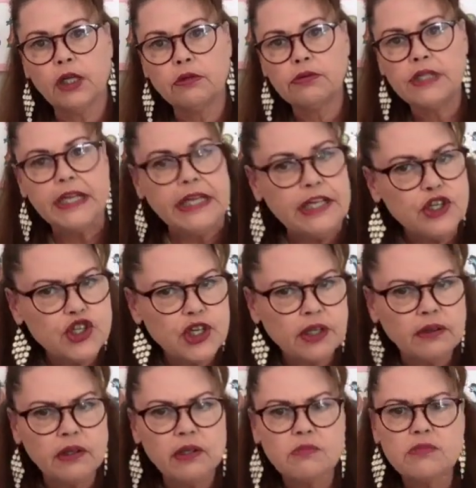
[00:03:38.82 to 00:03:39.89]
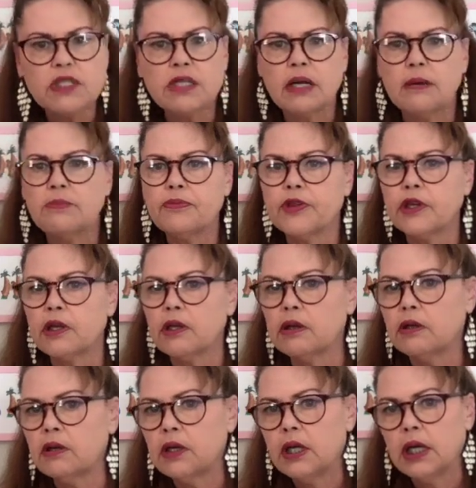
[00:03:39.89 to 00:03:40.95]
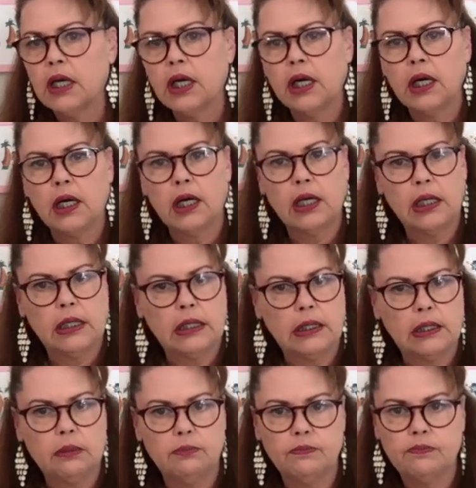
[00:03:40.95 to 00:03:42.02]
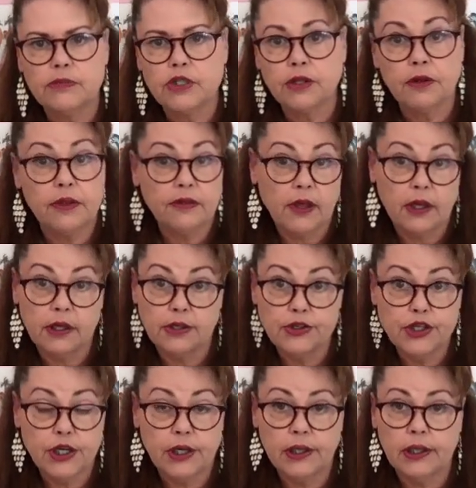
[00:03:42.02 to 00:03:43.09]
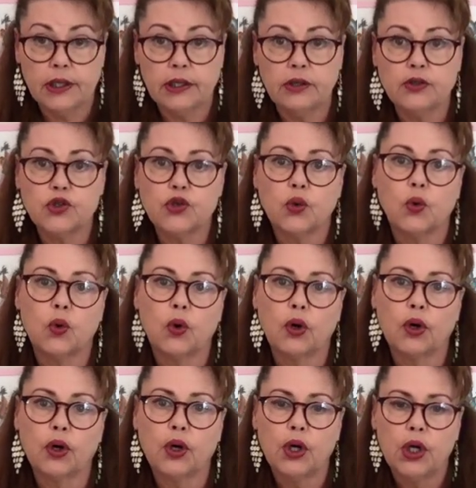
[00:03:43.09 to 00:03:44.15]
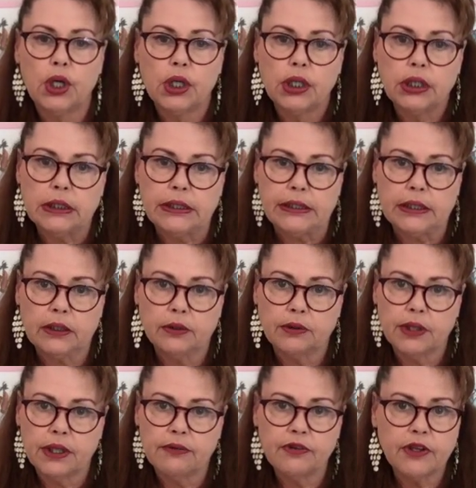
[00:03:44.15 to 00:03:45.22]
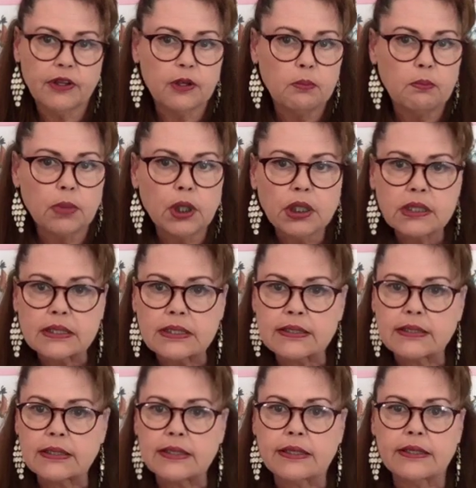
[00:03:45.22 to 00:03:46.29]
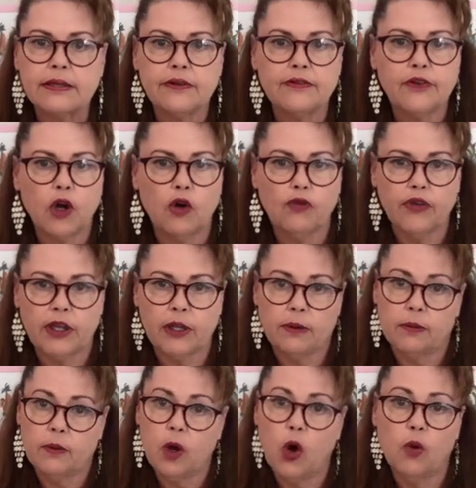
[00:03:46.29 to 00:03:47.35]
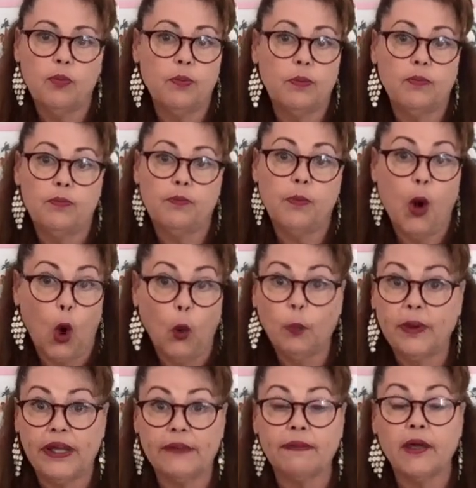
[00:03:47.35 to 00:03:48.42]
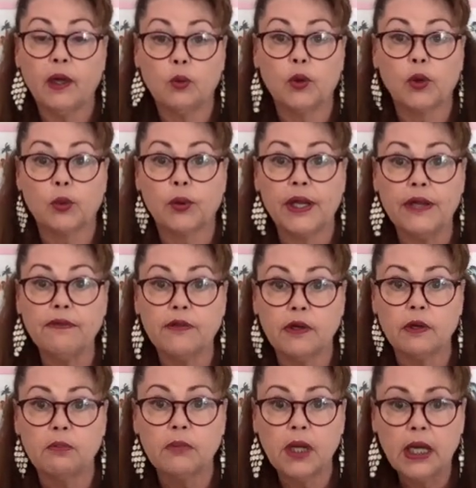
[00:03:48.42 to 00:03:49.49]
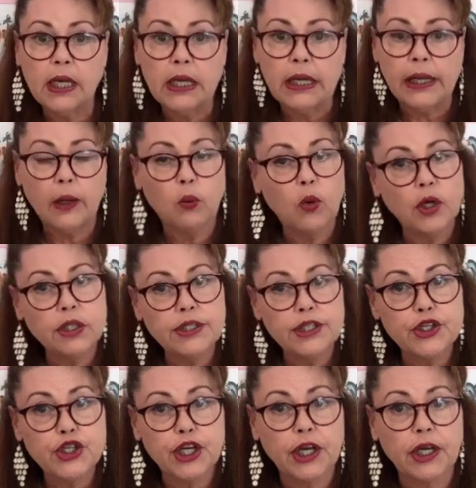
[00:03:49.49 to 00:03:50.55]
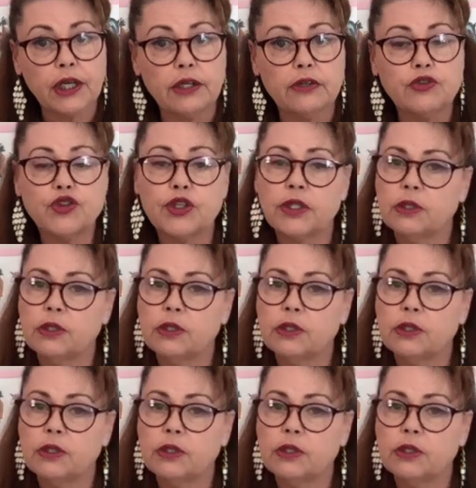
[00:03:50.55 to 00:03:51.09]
teaching them something so that they could change or, giving them books as a gift, hoping they will read them and want to change.